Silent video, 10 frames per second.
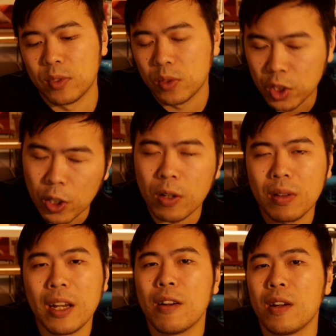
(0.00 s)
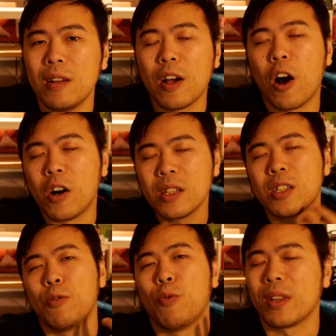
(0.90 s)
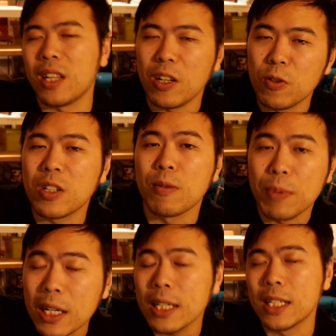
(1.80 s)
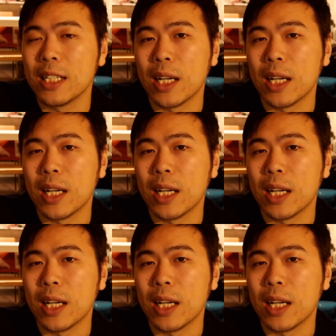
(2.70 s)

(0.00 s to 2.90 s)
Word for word: Sure, they aren't what they used to be,